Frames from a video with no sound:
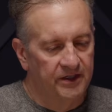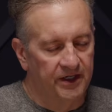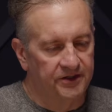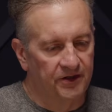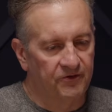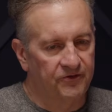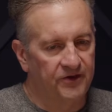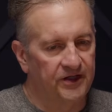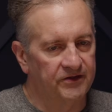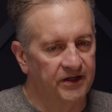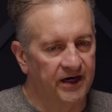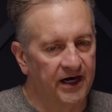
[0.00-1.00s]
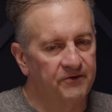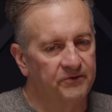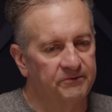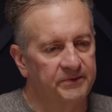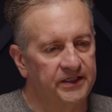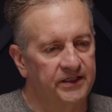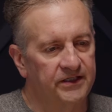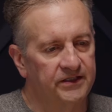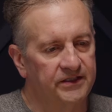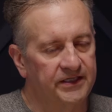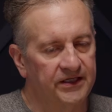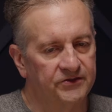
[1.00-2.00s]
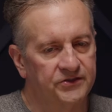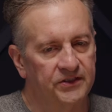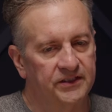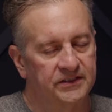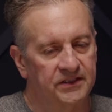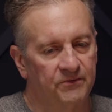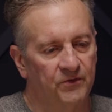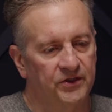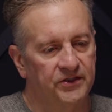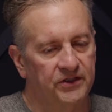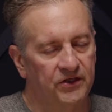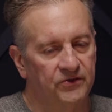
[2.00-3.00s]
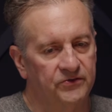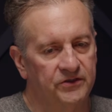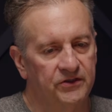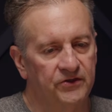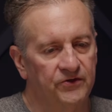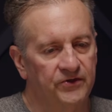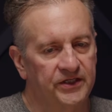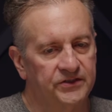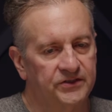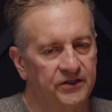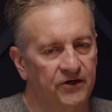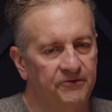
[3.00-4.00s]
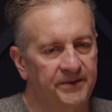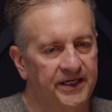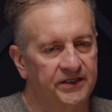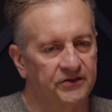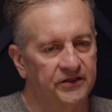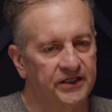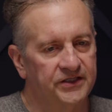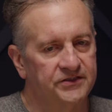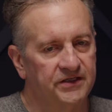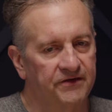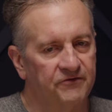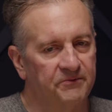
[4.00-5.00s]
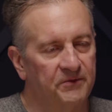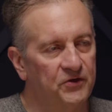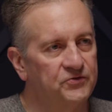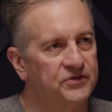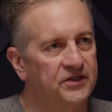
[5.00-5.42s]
Another thing that I would be counseling someone to go do is to go make a list of the most